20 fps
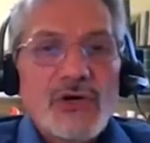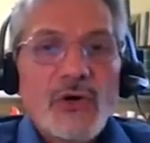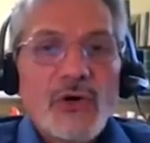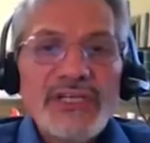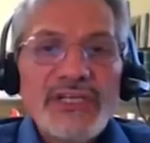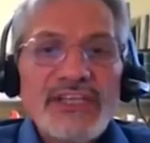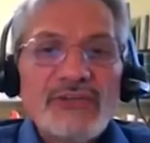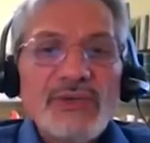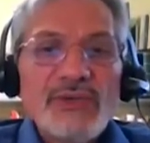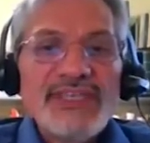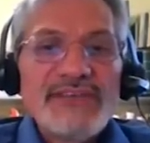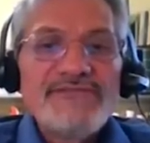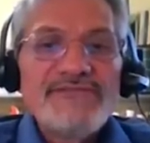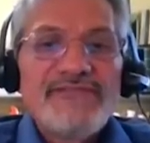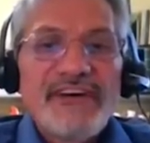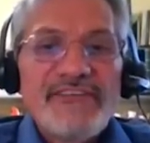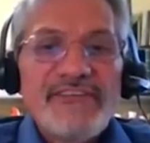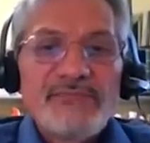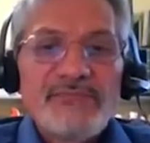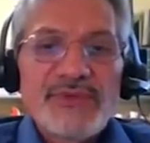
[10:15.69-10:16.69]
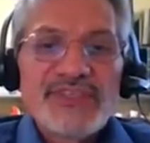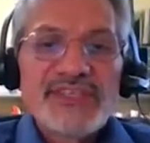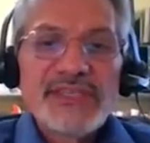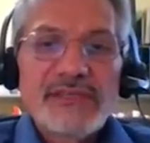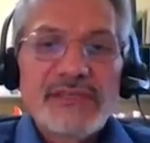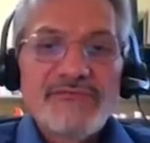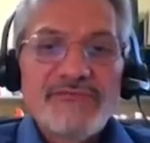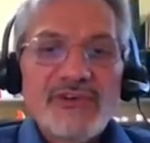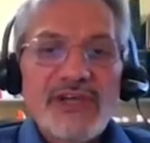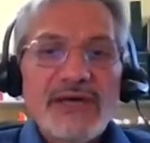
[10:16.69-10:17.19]
only
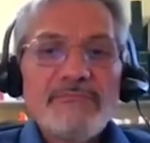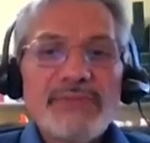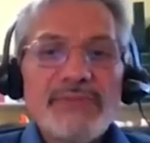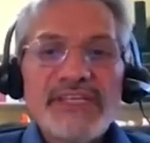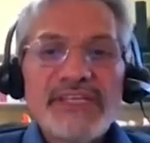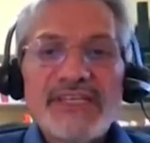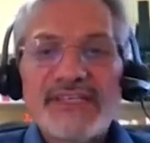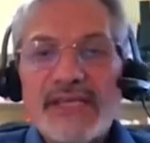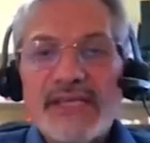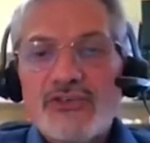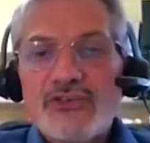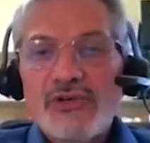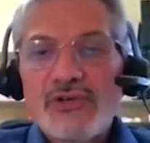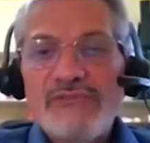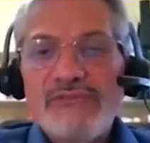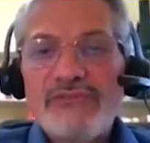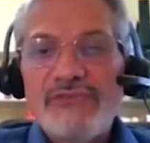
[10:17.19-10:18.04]
25% of the companies actually